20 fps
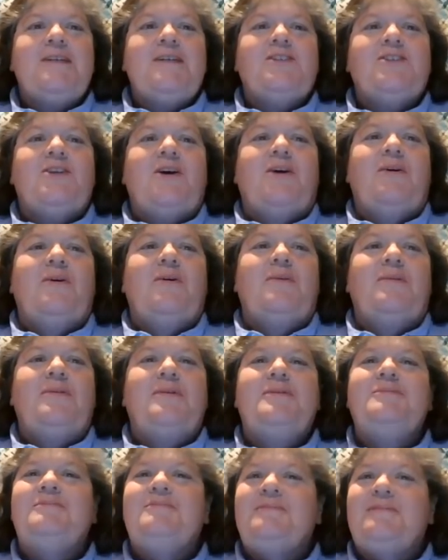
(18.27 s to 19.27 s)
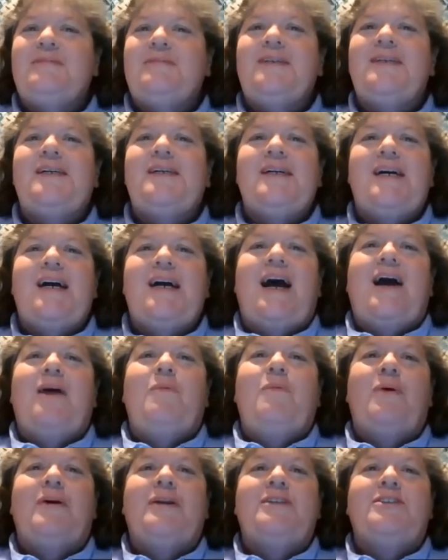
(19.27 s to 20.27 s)
So I
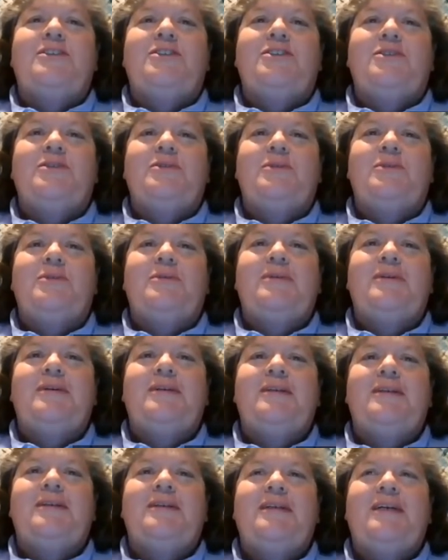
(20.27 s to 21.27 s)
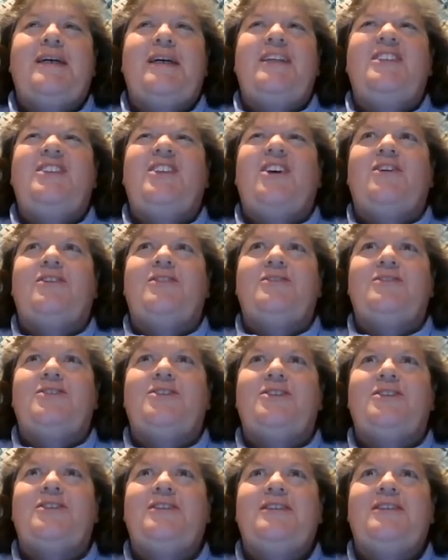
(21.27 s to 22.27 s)
wanted to
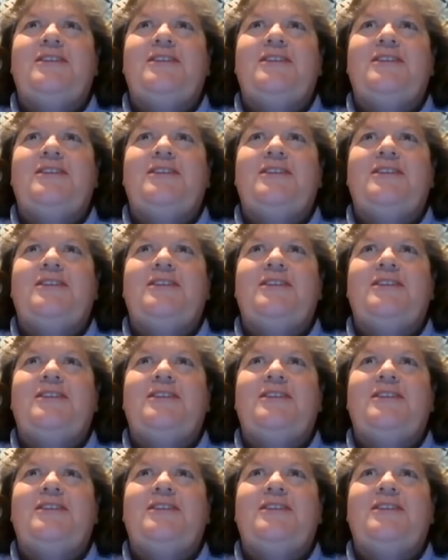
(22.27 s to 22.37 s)
indulge